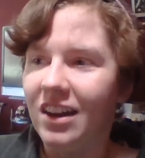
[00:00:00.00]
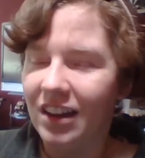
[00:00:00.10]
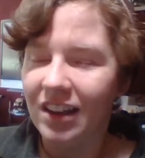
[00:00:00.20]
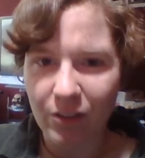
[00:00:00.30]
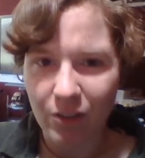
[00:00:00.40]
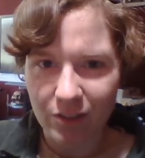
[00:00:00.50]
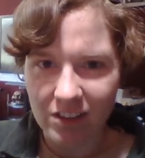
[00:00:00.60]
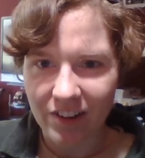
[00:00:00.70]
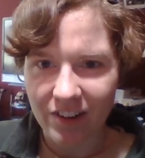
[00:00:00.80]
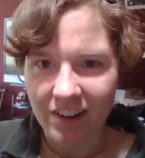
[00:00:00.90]
Ethan
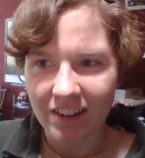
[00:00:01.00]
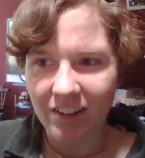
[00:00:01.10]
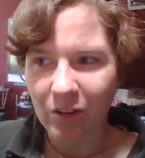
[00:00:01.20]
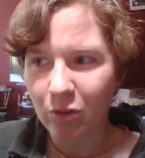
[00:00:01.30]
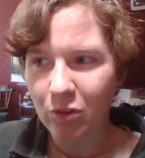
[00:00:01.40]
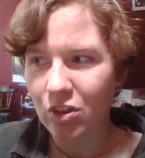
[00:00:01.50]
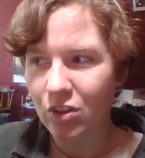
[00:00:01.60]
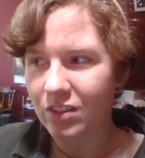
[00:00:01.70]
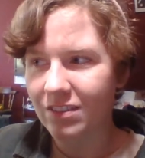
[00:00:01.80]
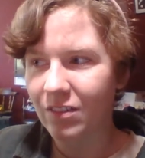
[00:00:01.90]
Slater, who's
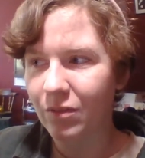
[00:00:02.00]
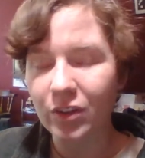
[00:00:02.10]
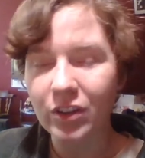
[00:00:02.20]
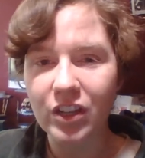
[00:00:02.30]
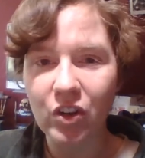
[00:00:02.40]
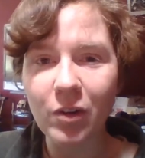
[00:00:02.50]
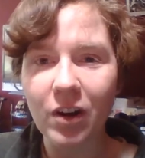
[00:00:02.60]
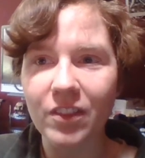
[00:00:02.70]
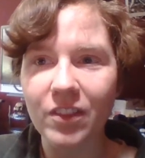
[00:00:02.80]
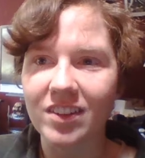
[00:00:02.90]
just really new
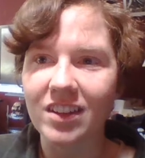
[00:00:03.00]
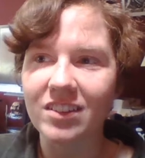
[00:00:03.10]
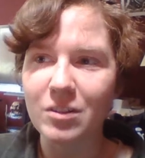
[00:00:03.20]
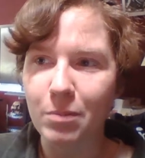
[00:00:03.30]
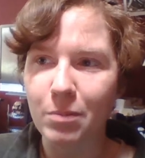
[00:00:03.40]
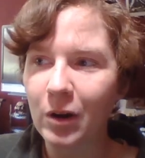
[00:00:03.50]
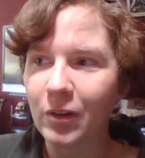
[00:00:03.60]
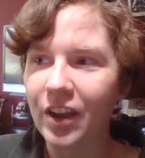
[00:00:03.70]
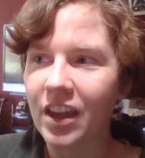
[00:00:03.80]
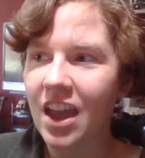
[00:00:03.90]
on the scene to
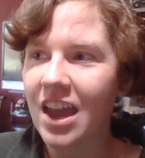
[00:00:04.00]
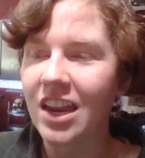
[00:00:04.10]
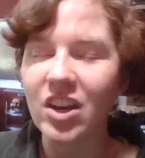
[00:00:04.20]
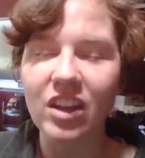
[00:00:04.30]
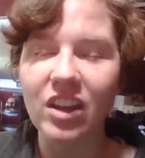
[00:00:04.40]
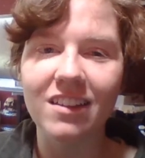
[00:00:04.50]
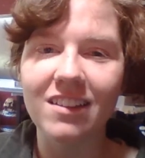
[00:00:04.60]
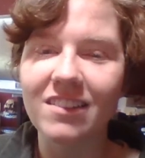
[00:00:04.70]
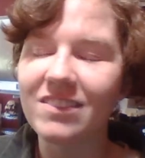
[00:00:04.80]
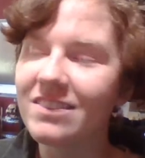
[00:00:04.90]
Broadway, and
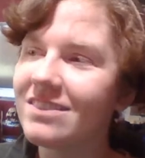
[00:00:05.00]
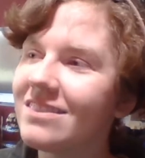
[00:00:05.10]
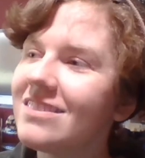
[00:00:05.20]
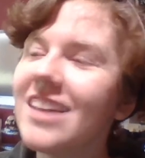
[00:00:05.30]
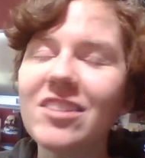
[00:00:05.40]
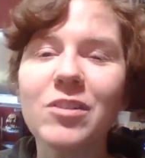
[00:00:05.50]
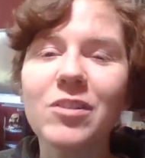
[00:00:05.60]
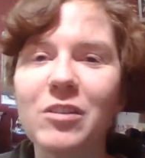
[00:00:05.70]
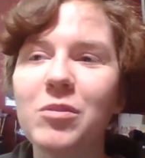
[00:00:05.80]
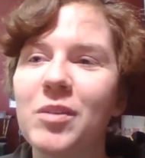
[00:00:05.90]
that's what
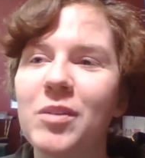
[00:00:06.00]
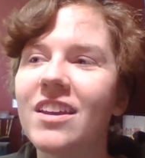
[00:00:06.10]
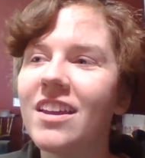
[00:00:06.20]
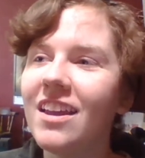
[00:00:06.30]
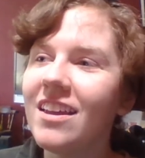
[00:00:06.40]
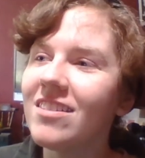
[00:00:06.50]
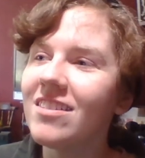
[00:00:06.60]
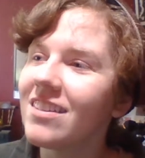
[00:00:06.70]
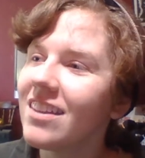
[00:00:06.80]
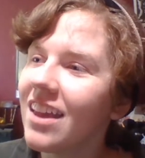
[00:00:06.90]
kills me.
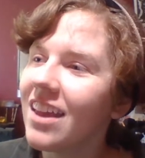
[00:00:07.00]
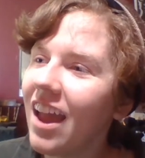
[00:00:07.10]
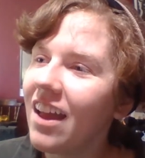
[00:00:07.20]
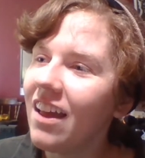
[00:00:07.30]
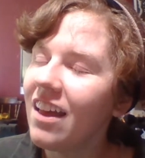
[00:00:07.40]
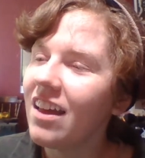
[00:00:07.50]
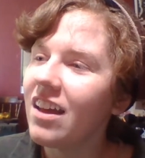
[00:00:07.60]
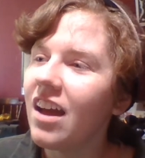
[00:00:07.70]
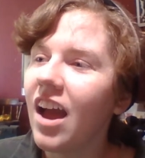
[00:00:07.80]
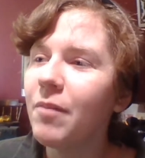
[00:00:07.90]

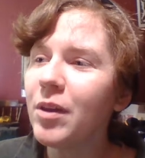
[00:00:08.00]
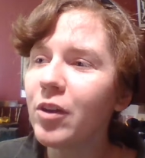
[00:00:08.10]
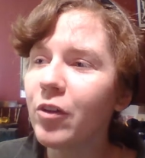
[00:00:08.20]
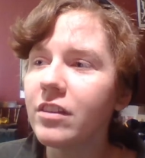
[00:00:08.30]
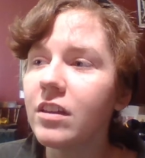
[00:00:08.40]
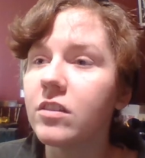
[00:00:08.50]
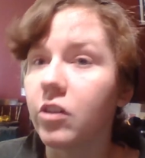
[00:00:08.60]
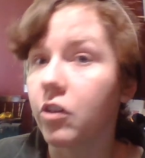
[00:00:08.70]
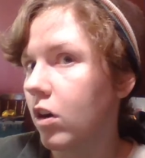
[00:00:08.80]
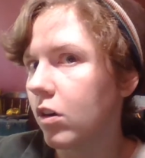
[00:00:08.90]
I mean, granted,
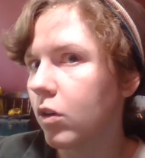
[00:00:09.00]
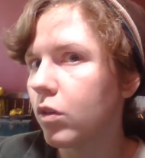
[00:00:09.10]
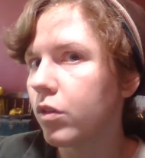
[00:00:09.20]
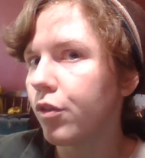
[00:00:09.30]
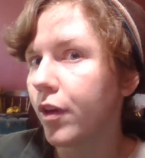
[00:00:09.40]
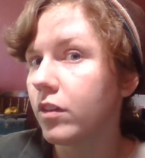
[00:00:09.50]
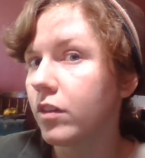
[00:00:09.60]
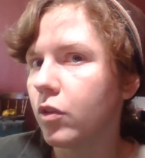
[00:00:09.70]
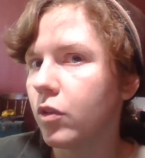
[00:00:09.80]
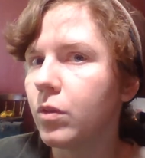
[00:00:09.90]
there are older fans
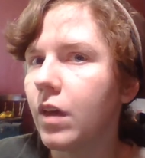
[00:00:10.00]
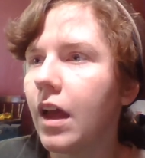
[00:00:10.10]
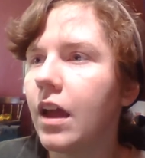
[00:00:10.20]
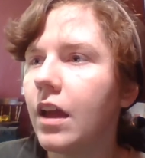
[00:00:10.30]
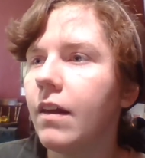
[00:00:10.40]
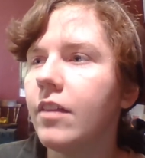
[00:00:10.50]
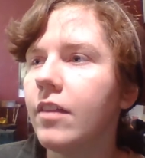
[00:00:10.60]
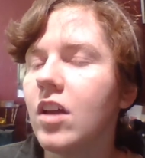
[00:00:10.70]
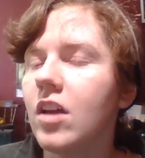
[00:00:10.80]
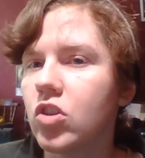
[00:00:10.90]
too. That
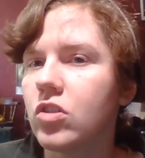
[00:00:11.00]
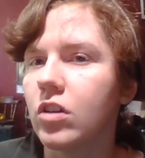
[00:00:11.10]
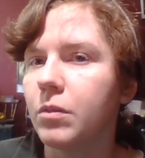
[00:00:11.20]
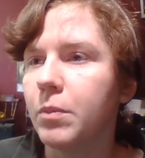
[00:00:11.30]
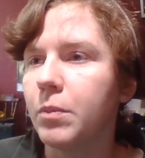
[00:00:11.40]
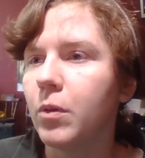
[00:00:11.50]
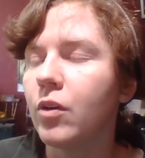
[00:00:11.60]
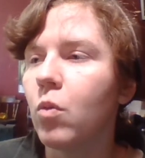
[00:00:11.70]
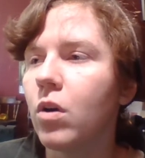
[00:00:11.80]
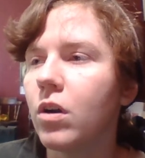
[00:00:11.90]
it's not just young people. I
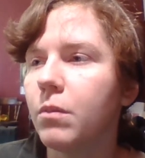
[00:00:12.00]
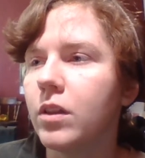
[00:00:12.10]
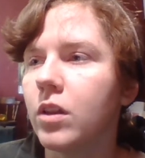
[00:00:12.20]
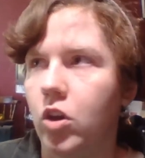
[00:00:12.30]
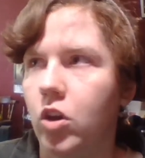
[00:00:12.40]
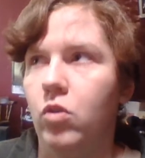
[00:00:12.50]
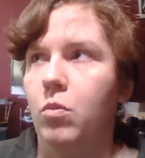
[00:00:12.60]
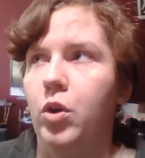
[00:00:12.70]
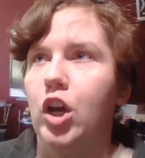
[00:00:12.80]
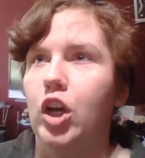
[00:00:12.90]
don't want to be like, oh
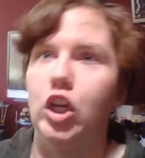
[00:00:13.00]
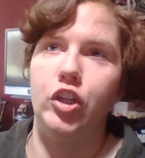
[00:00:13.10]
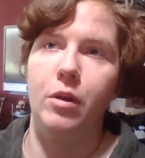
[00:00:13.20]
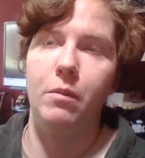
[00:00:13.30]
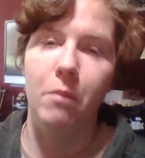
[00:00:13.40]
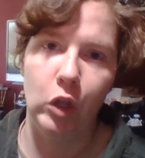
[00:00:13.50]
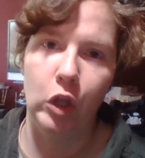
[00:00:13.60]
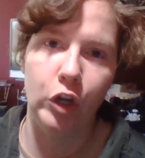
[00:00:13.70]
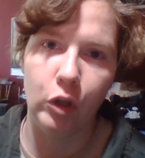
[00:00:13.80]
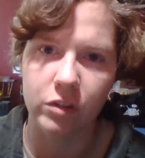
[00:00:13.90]
my god, goddamn
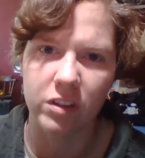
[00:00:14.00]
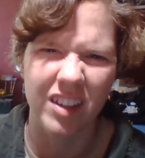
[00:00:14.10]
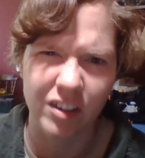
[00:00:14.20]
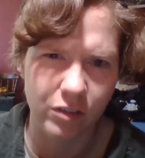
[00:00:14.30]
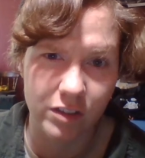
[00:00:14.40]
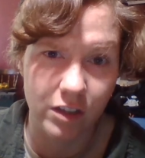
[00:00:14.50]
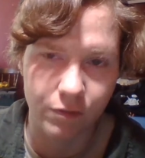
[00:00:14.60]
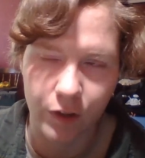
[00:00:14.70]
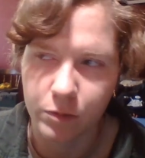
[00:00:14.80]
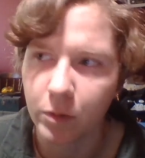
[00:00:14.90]
millennials, like you see on
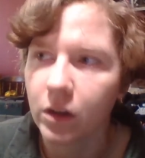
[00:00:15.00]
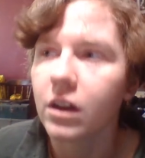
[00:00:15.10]
Facebook.